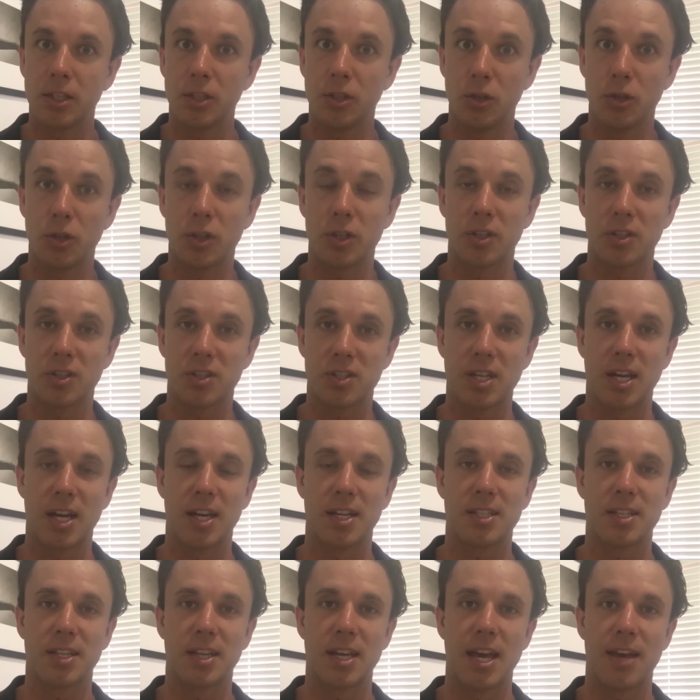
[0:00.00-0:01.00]
you can
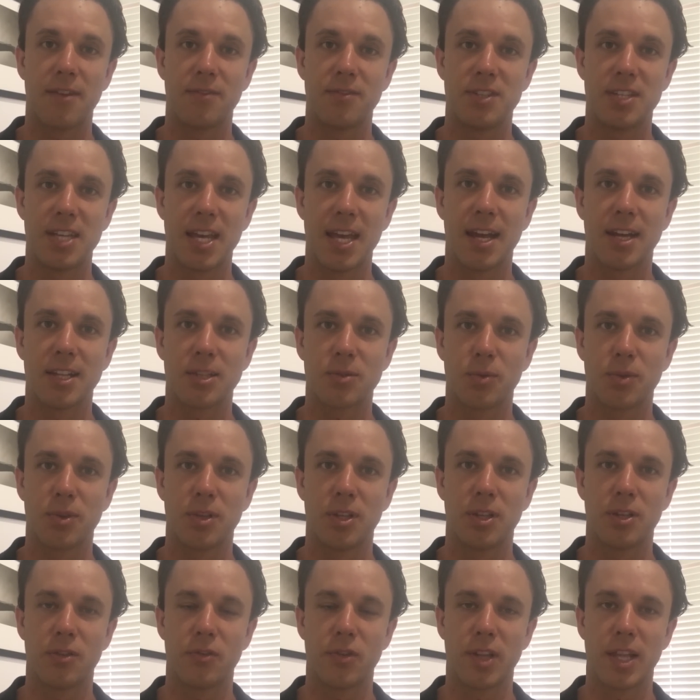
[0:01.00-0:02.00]
start to have doubts
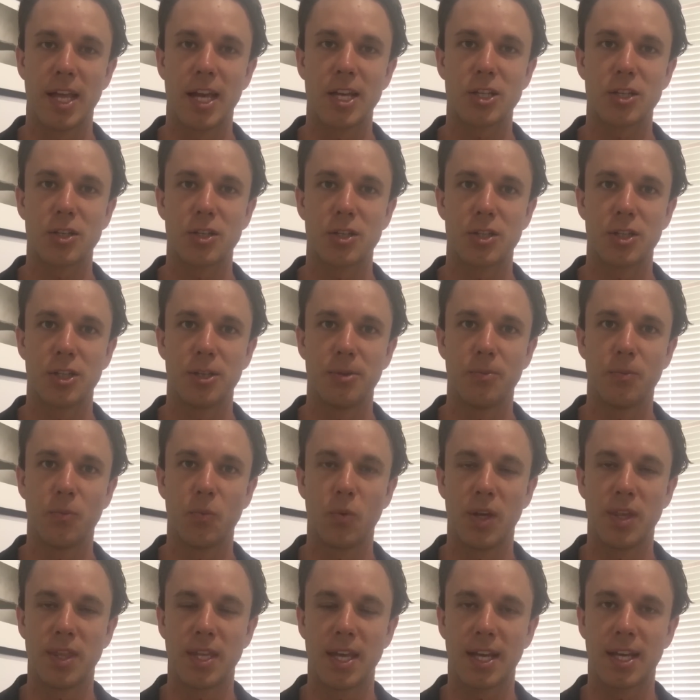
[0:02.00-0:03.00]
within the relationship
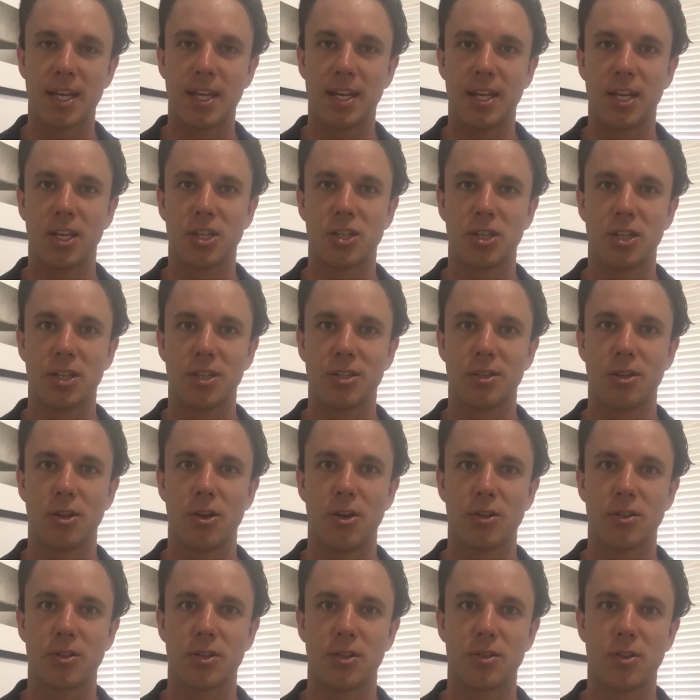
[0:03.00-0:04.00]
when that connection is
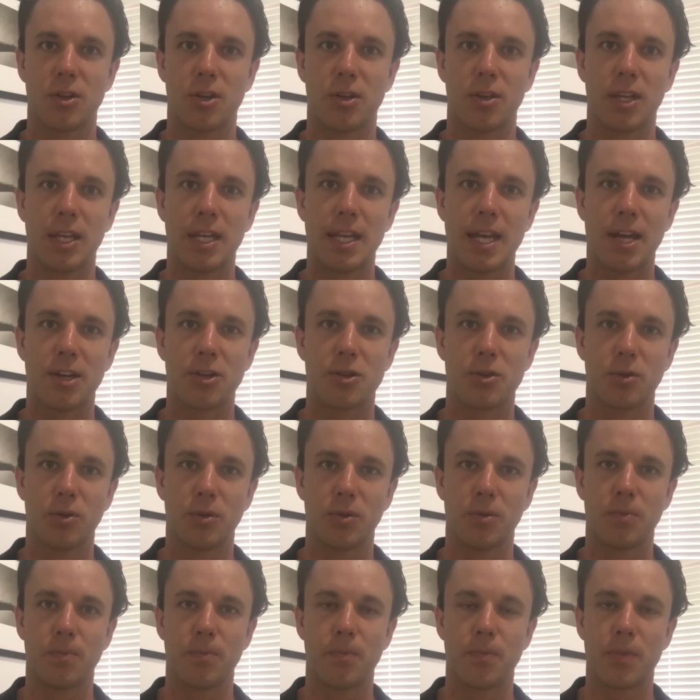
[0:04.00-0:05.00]
lost. It's only
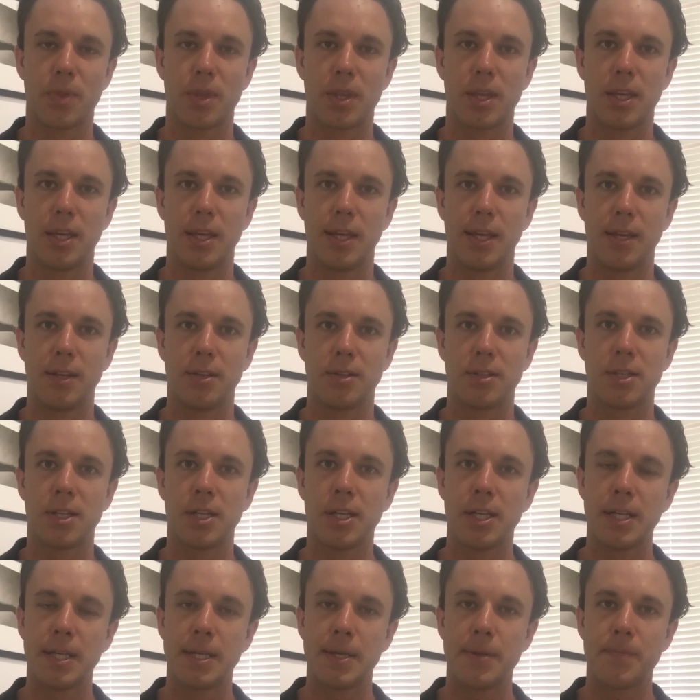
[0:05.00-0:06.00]
natural. And
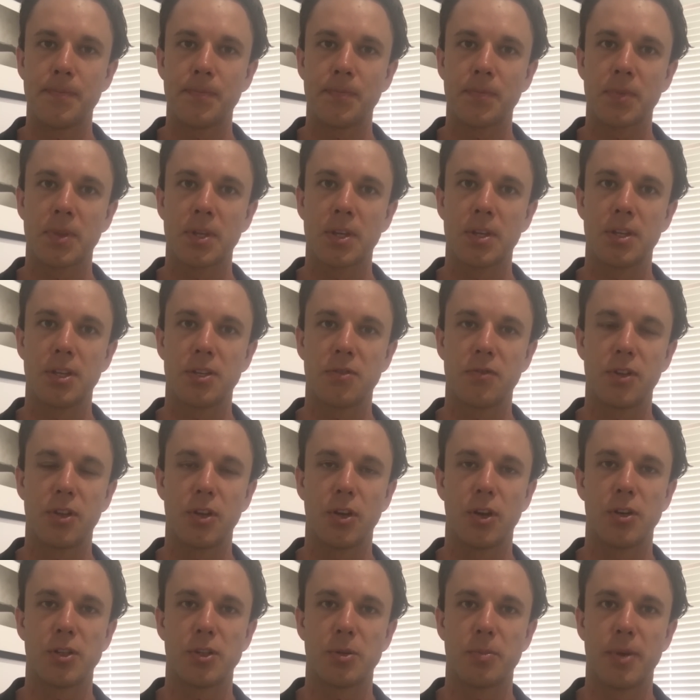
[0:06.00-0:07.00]
this
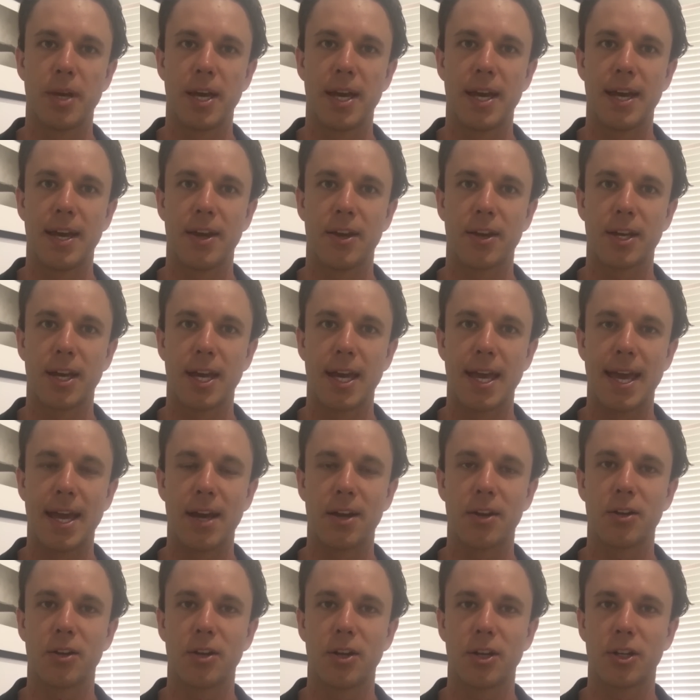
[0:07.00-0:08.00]
video is about, okay,
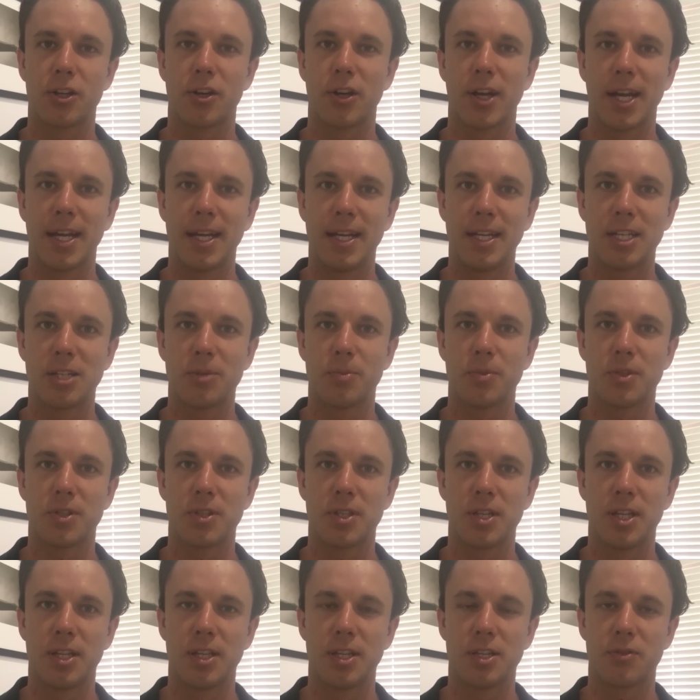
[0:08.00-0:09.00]
how can I create
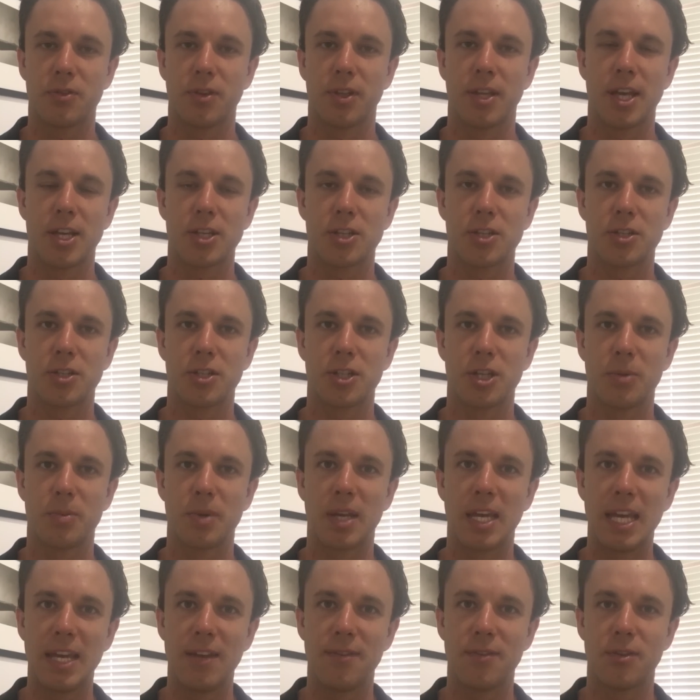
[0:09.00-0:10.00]
intimacy in this
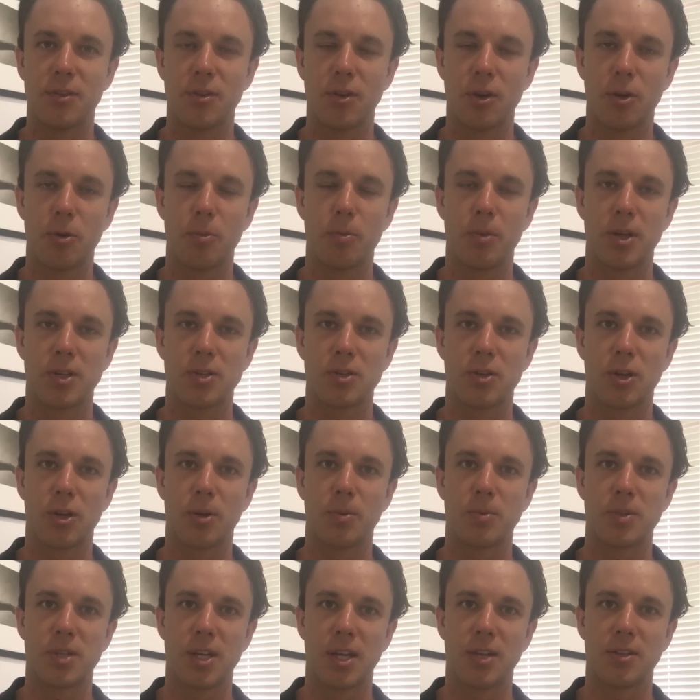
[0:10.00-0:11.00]
relationship even though my
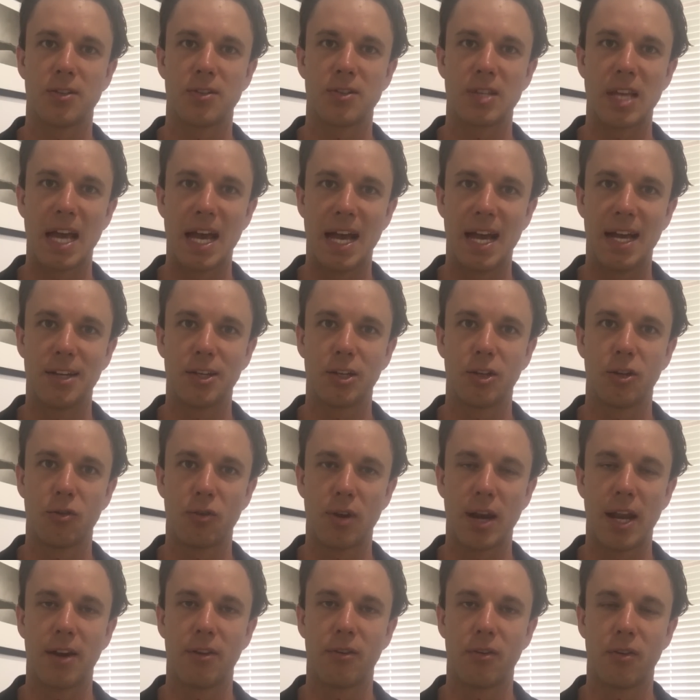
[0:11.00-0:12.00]
circumstances aren't
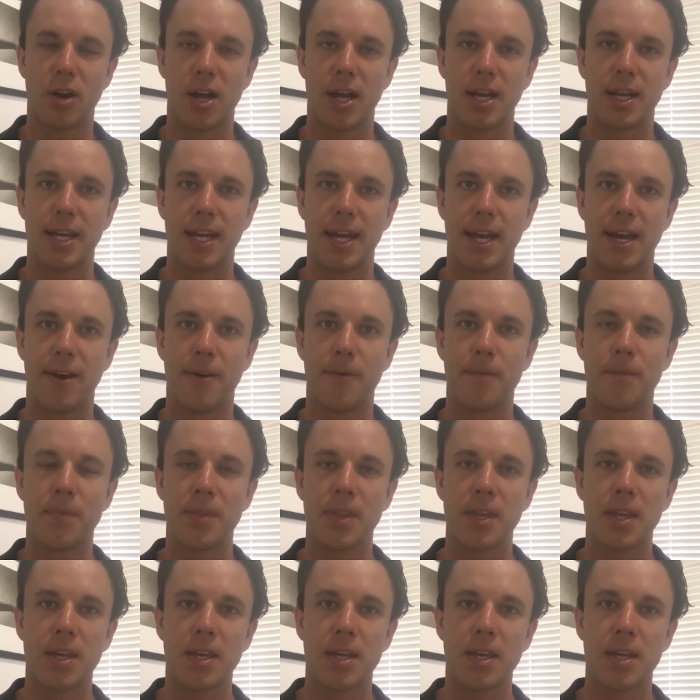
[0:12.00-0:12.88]
great right now?